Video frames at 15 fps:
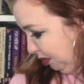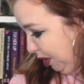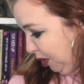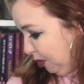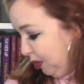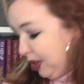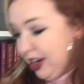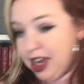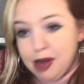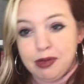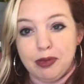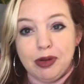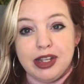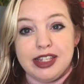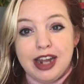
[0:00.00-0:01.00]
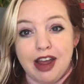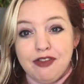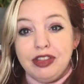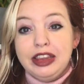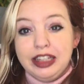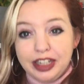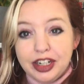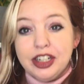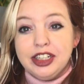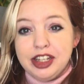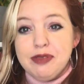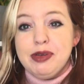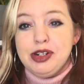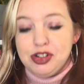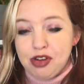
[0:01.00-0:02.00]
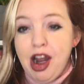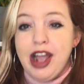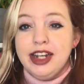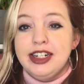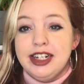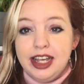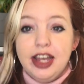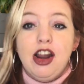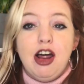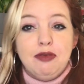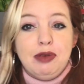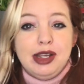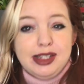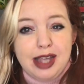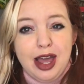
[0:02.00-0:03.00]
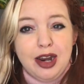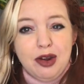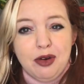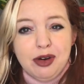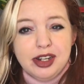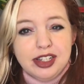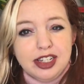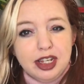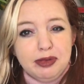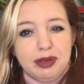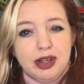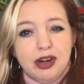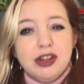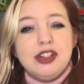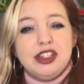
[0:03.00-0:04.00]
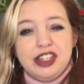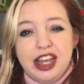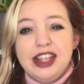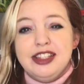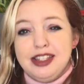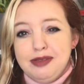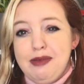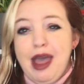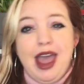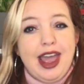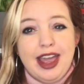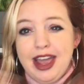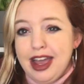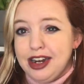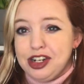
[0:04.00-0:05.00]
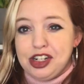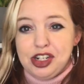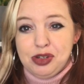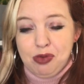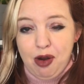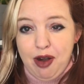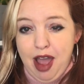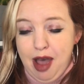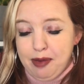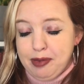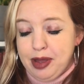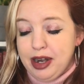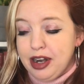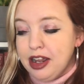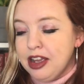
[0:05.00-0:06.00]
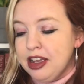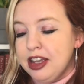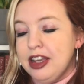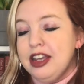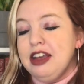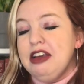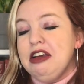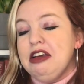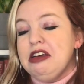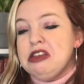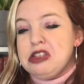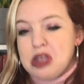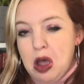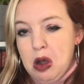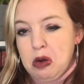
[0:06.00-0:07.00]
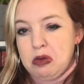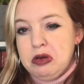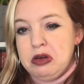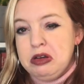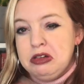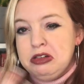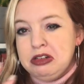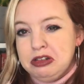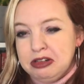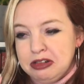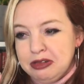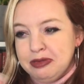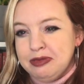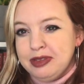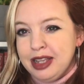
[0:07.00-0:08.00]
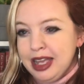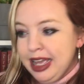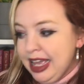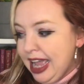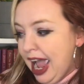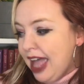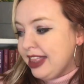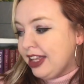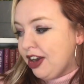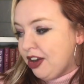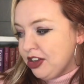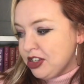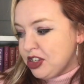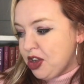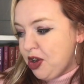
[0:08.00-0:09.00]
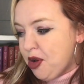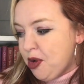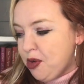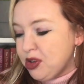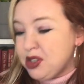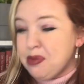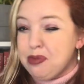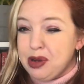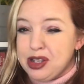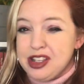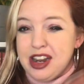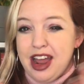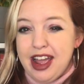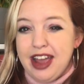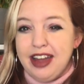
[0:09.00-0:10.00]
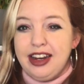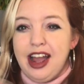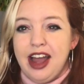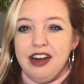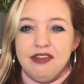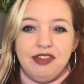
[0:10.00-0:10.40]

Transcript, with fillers: read a couple books that I've literally been trying to get on my categories TBR since May, and it just won't happen. So, and then also some books that I had kind of